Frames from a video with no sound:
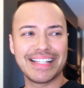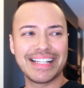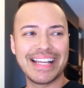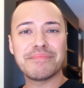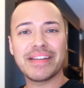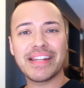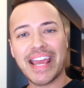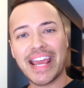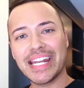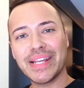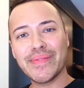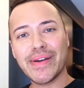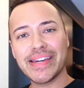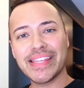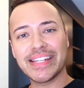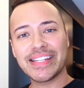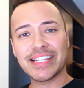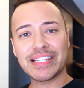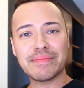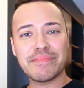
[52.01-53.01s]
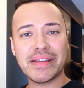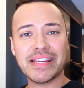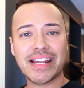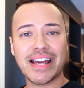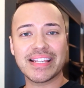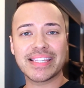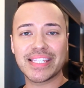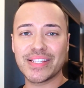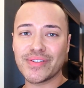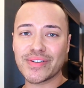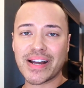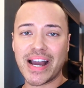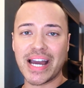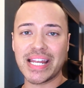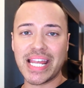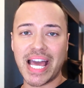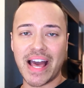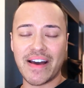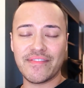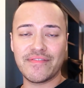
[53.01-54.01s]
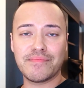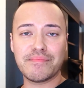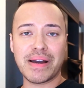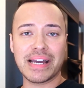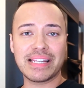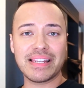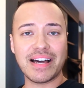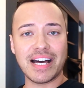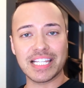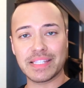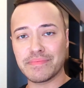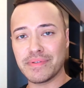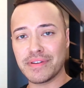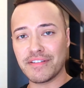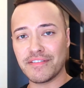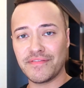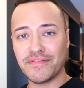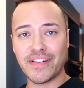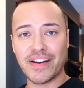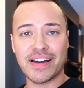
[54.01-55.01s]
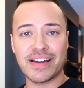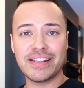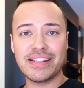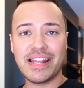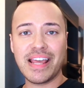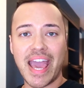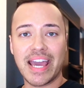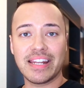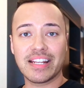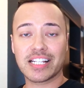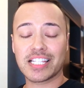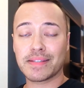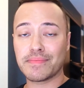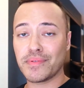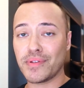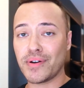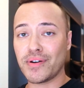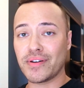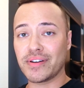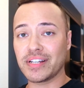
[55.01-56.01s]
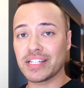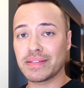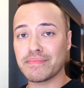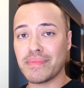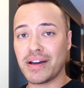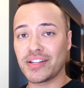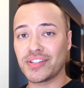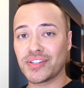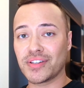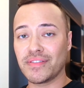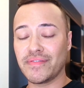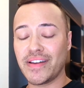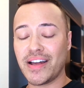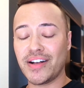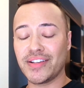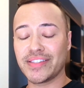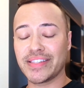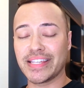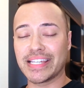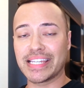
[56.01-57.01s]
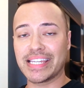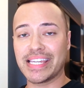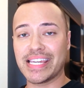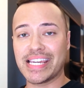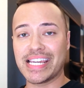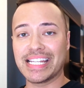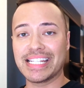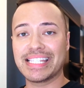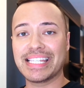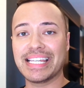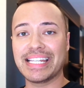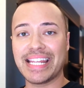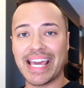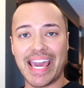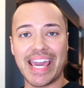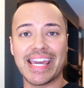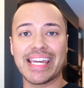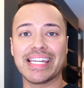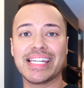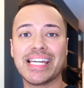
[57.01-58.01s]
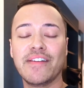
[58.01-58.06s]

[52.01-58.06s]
But anyway, that doesn't mean I still can't have my last bit of fun and explore as much of Helsinki today.